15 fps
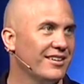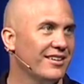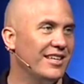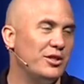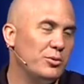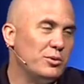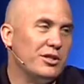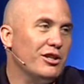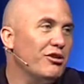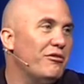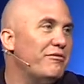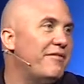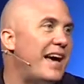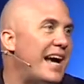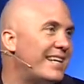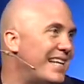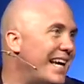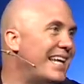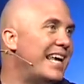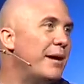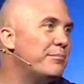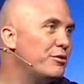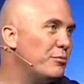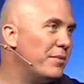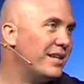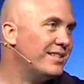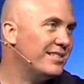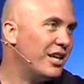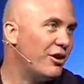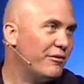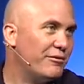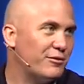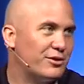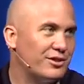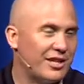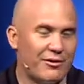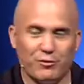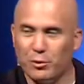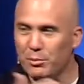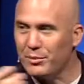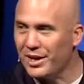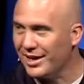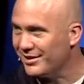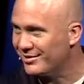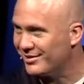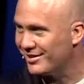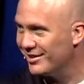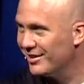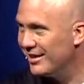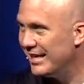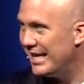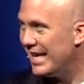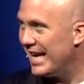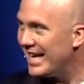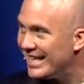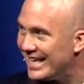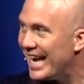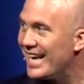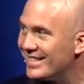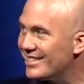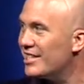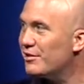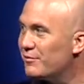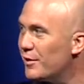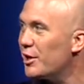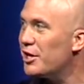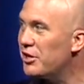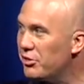This was a little fact I kept to myself for several months in case this very